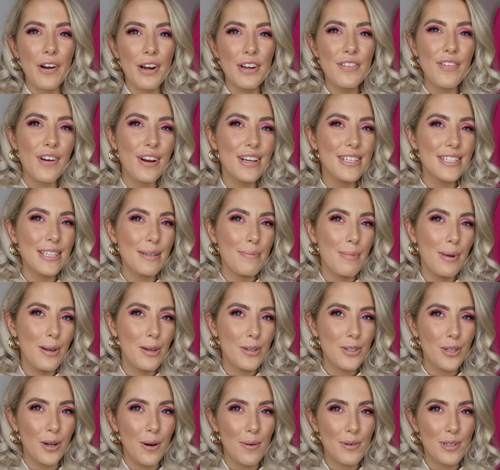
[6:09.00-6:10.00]
very, very
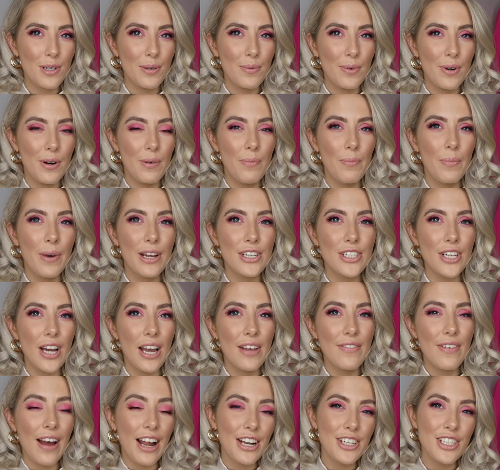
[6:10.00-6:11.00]
similar Topshop one, which
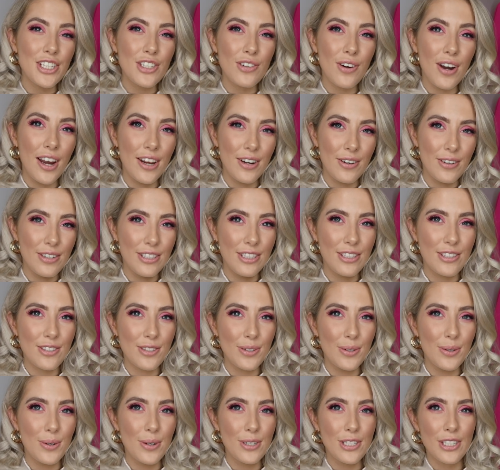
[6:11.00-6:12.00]
I've actually tried on in
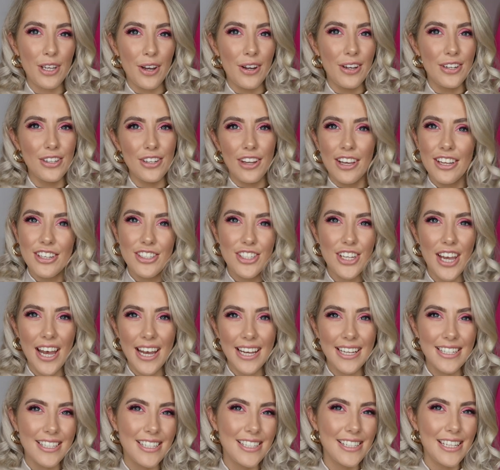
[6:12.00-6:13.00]
store to go and like
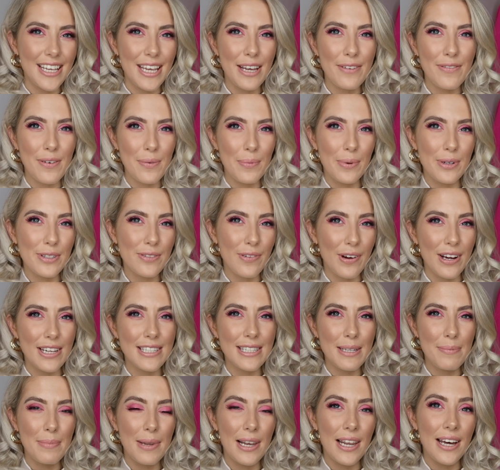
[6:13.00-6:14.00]
check to see if it was very
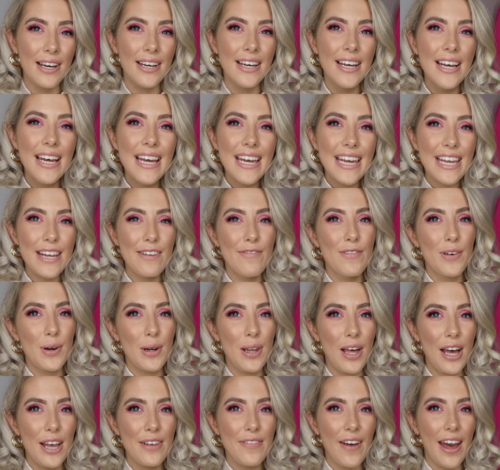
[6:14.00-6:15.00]
similar in
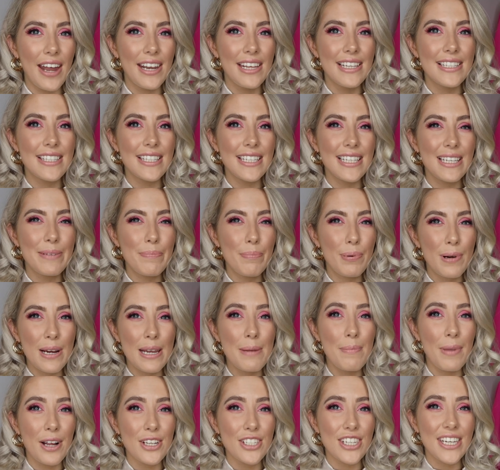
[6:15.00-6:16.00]
real life. And it's
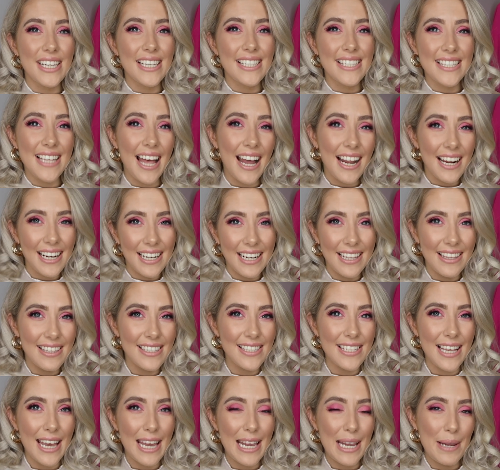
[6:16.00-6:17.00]
pretty much exactly the
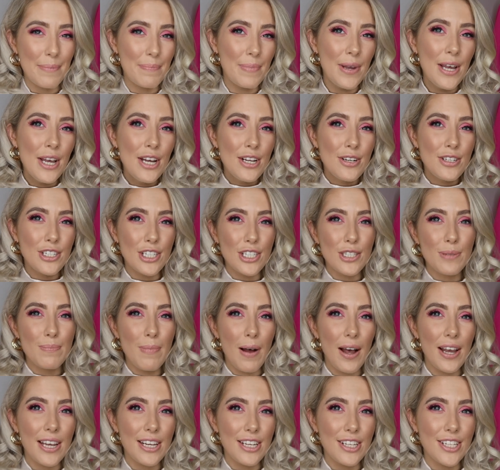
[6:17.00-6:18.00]
same, just
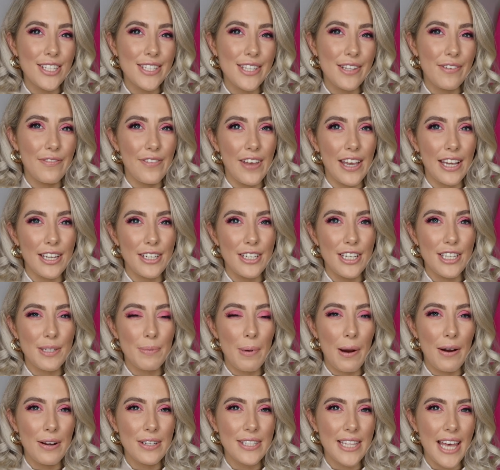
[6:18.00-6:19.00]
minus the thickness,
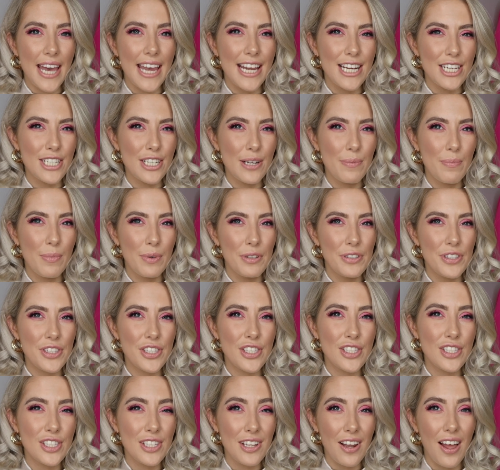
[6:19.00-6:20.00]
whereas the H&M one's
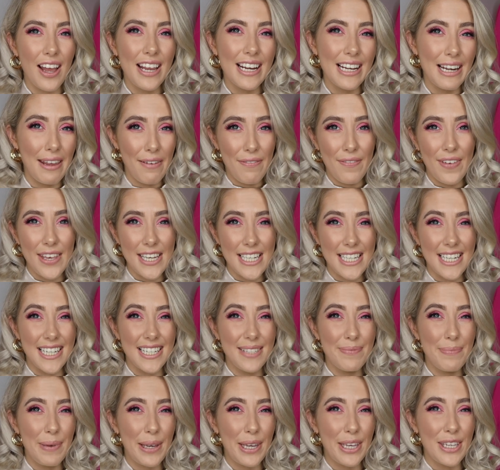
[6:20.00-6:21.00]
slightly
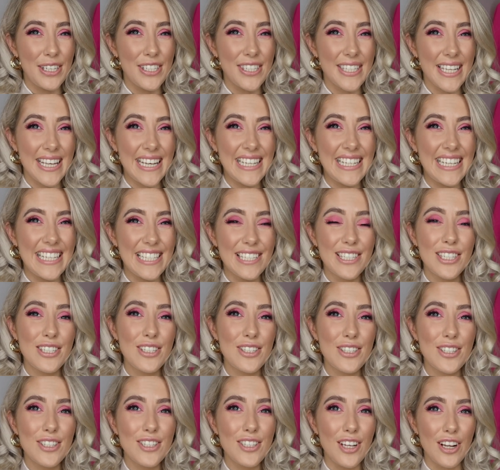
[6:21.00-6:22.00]
thicker because it is
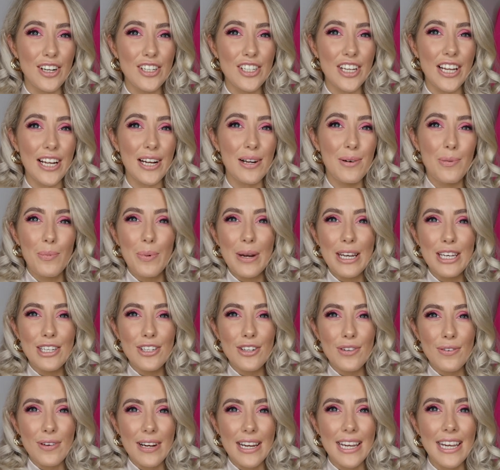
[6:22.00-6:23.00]
such like a
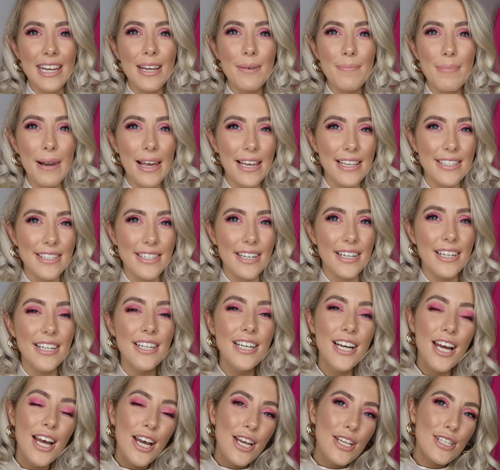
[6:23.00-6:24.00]
wintry
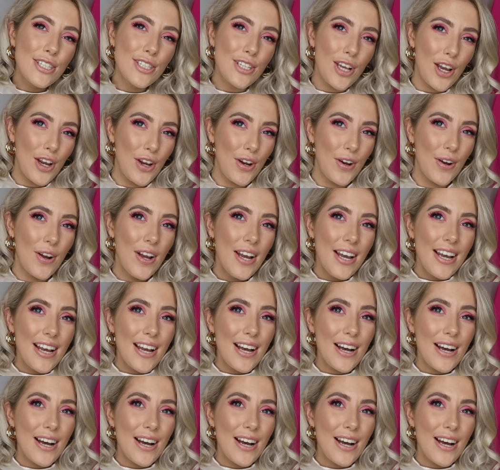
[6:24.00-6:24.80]
blazer. So